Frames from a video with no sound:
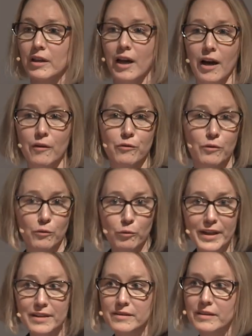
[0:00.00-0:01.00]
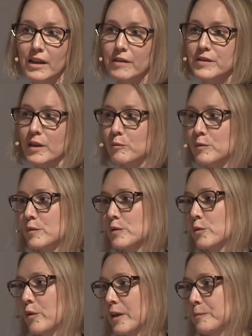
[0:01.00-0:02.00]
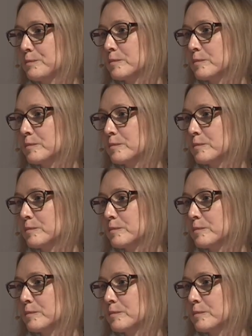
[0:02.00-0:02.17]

of risk of some sort.